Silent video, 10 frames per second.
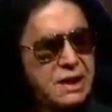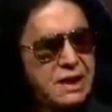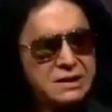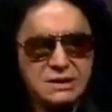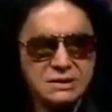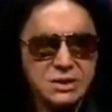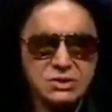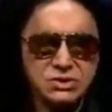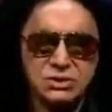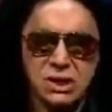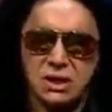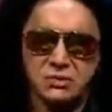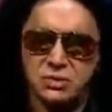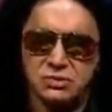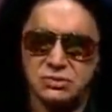I didn't understand
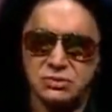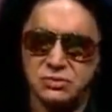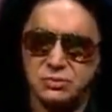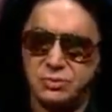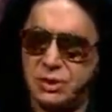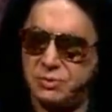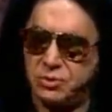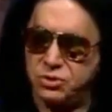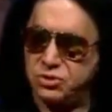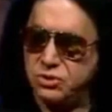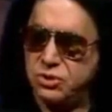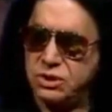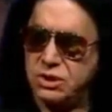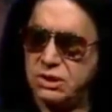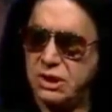what people were
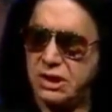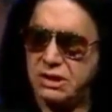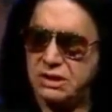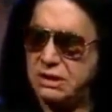doing, and I